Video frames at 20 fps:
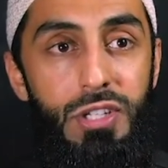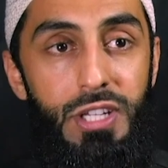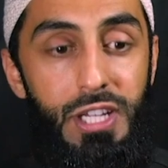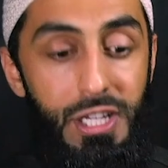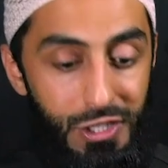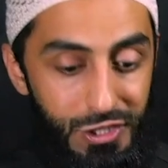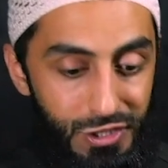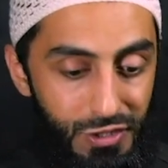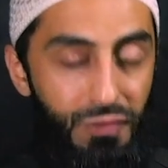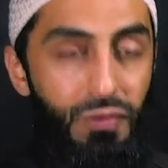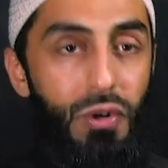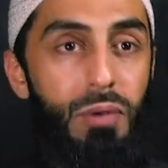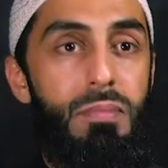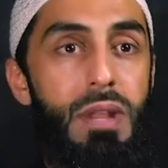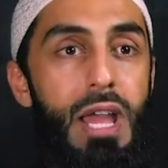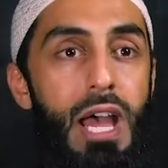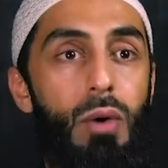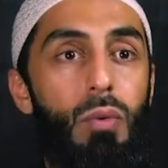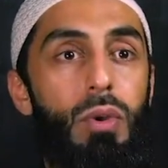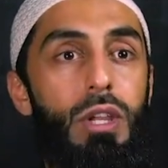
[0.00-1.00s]
years from
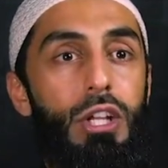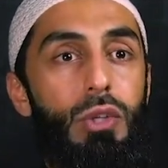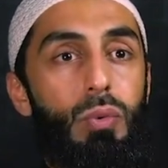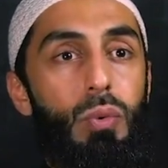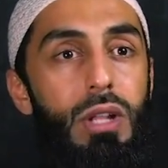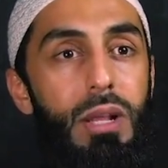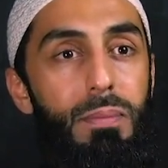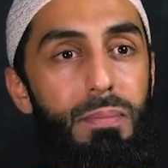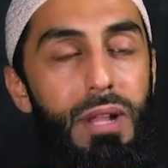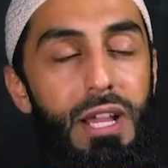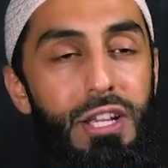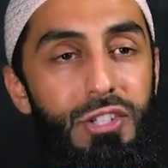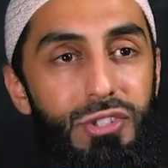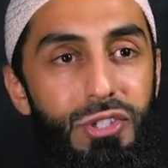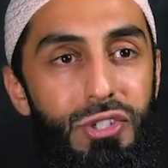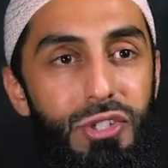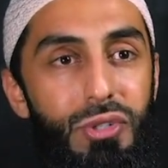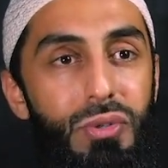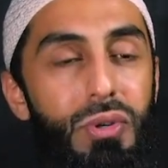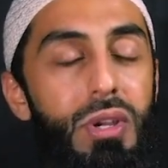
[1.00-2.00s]
now, it will apply to
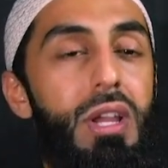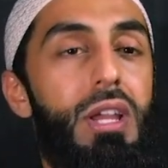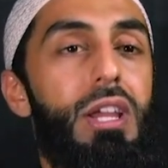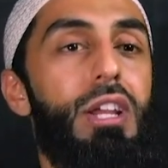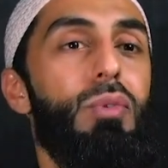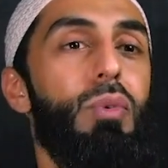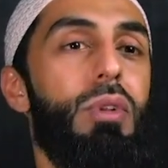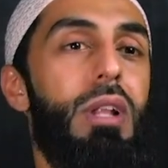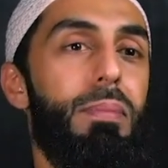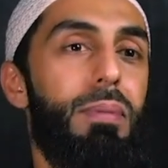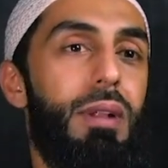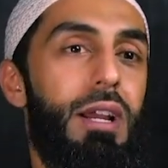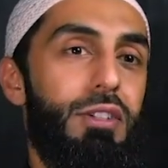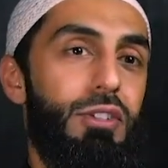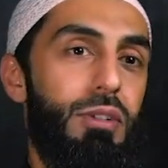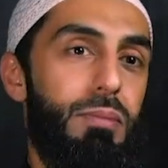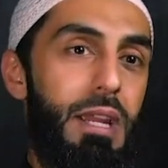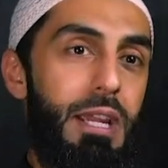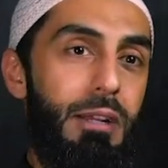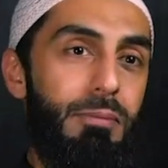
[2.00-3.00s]
you, it will apply
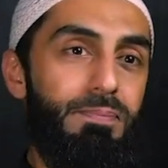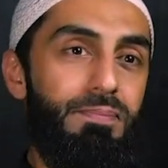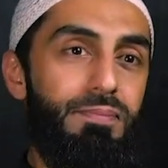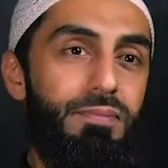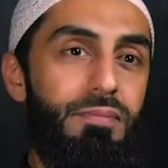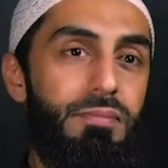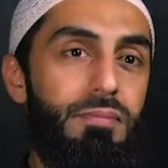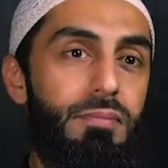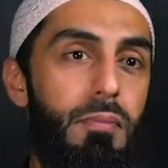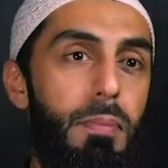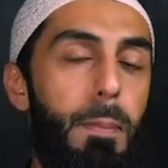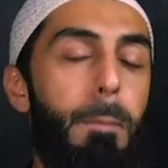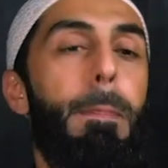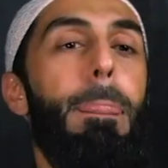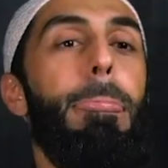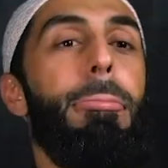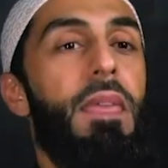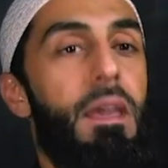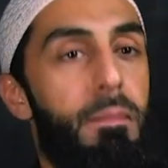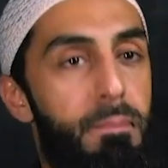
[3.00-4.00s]
to me.
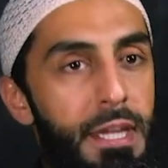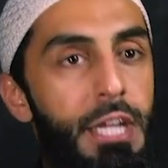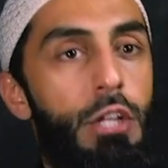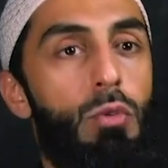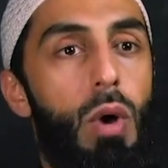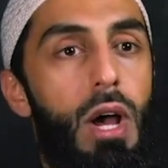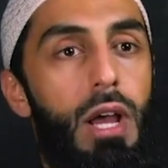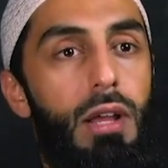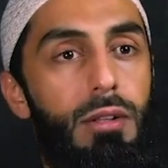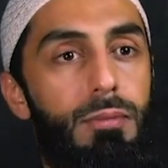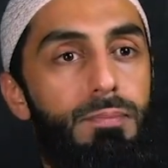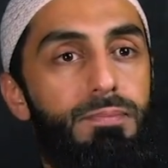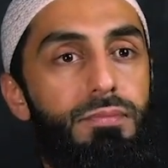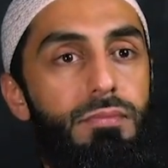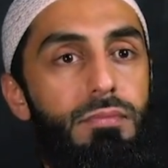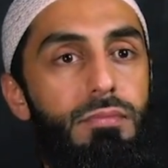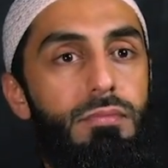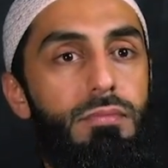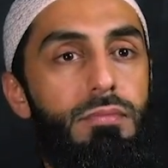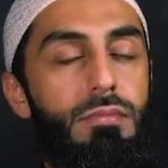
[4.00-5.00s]
Meanwhile,
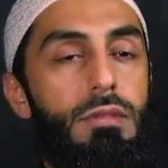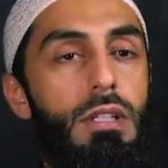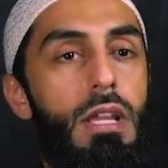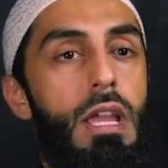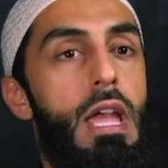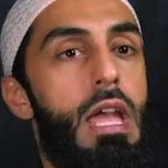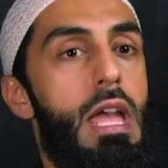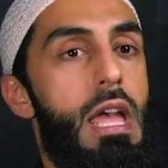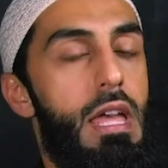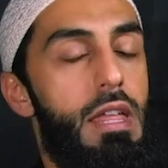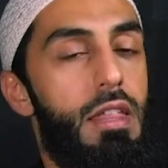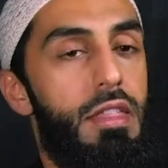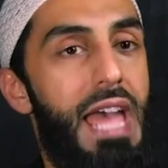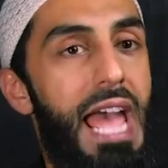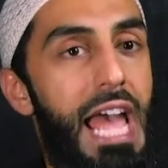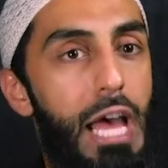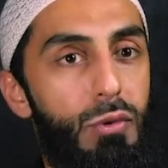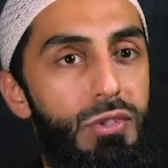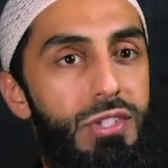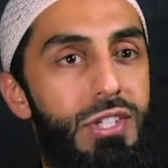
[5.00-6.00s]
the
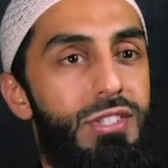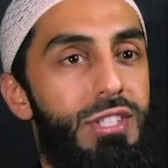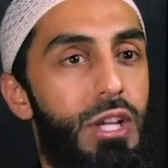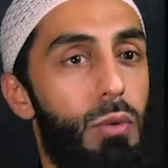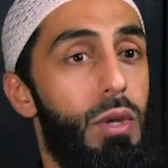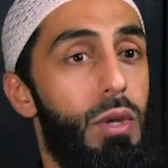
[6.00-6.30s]
houses that